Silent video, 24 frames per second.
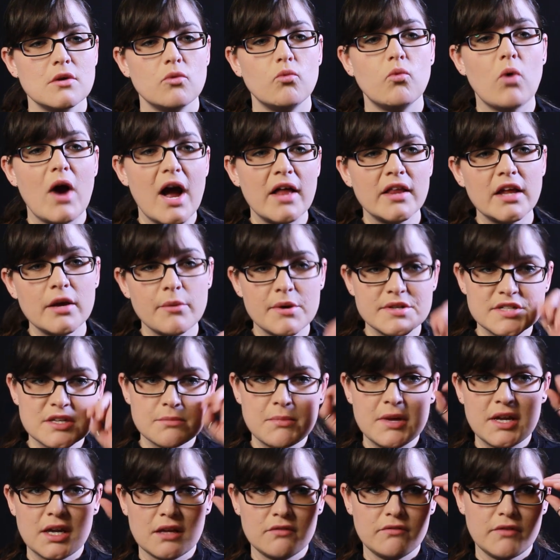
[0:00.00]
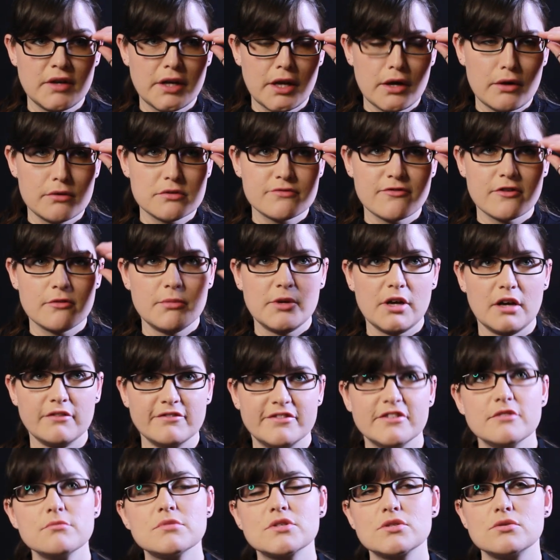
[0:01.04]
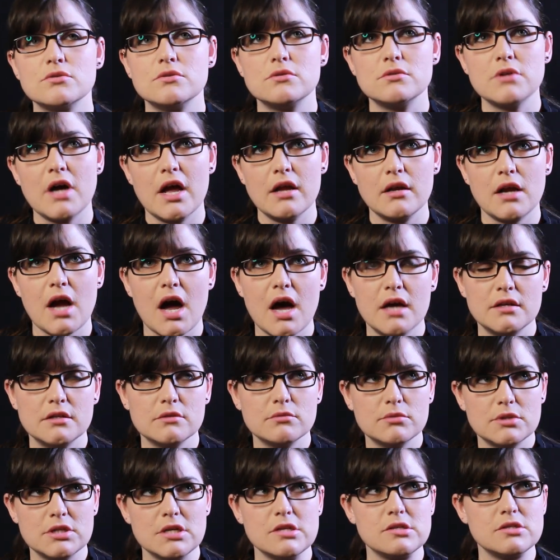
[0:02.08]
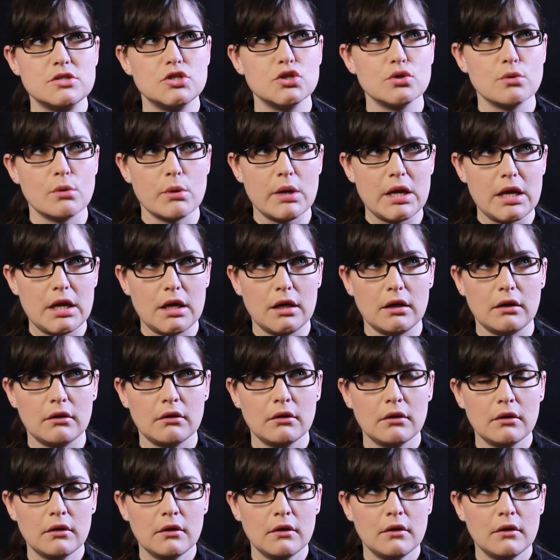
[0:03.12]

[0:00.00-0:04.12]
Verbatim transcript: while I wasn't making videos for Beyond Film School, I kind of was doing